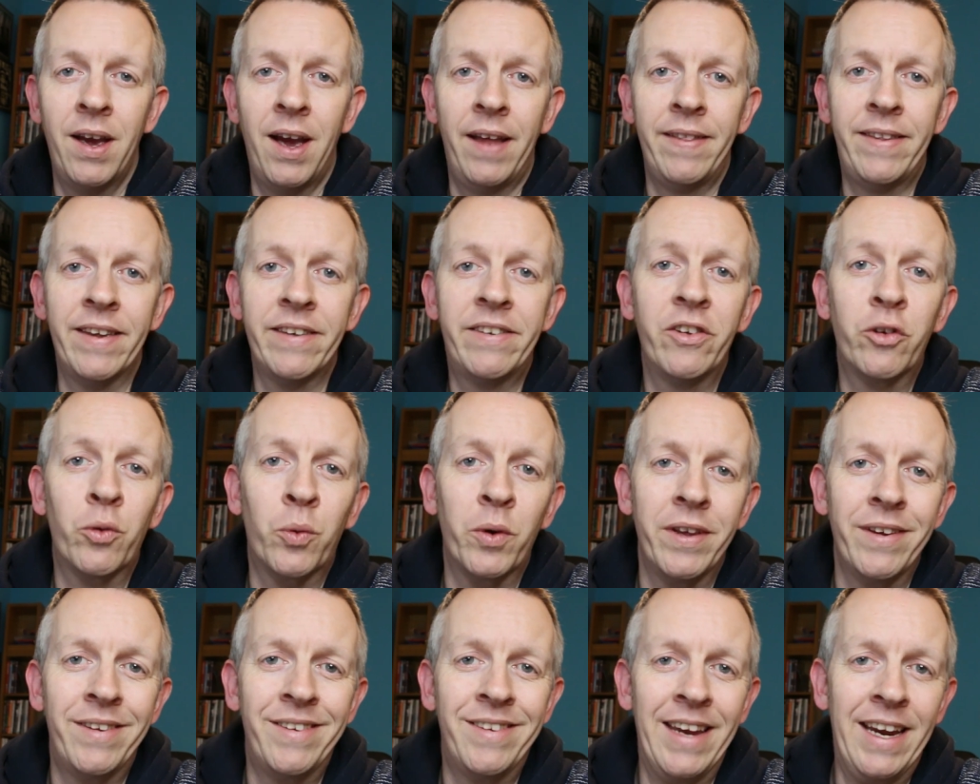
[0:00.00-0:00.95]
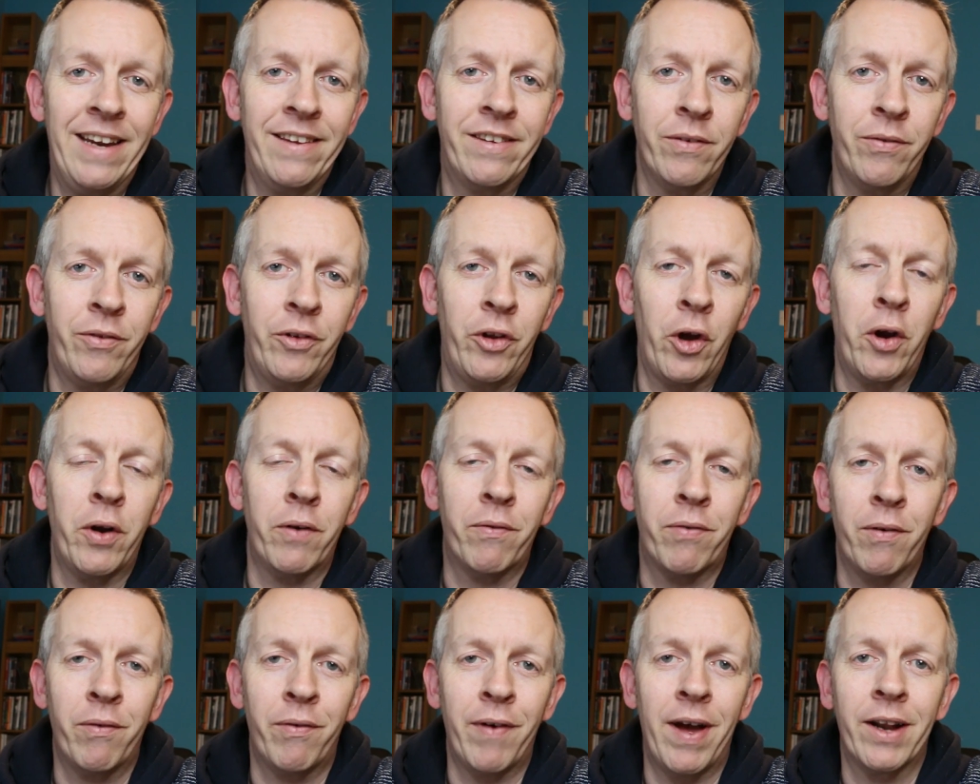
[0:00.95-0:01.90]
And this is where the seeds of doubt
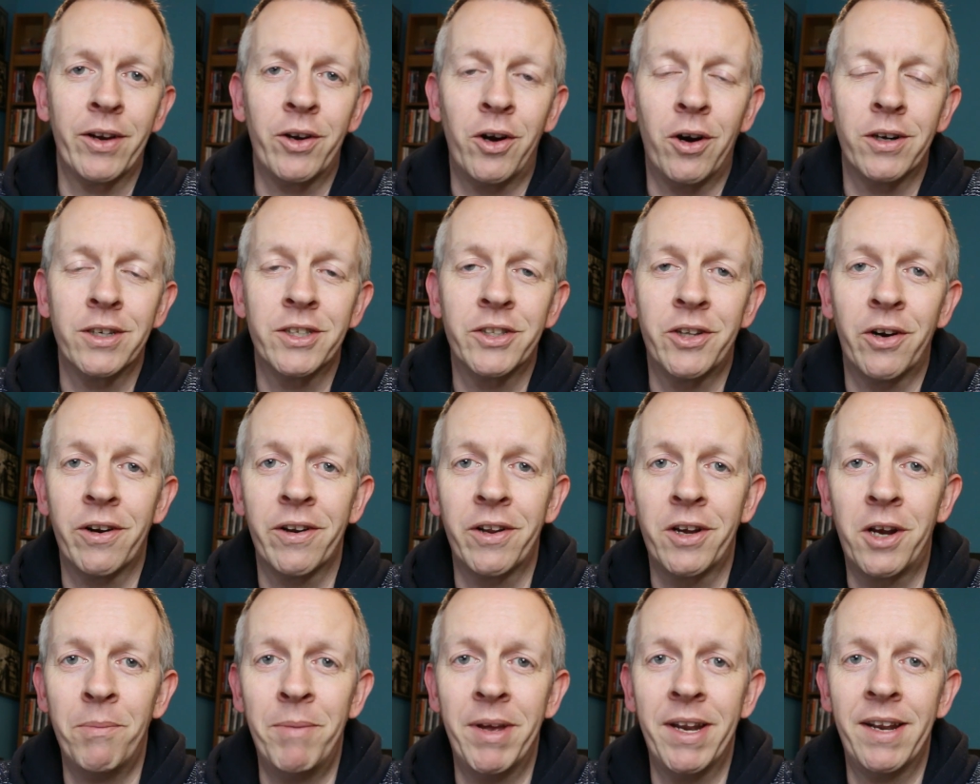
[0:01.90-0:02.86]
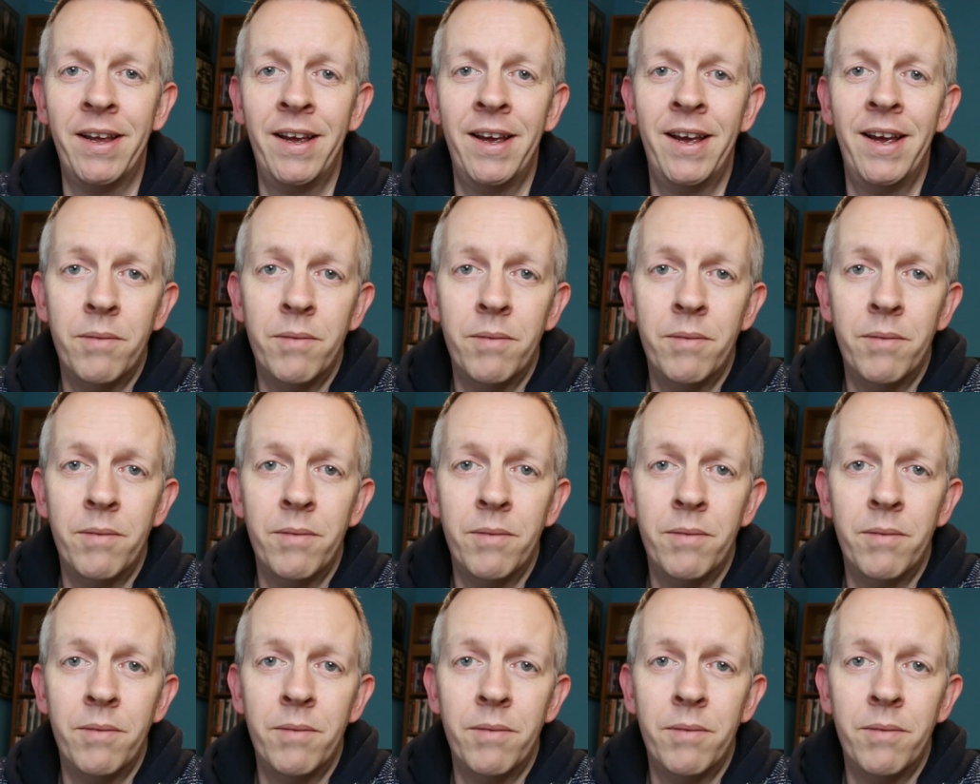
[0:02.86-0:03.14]
for Vanguard started to come in.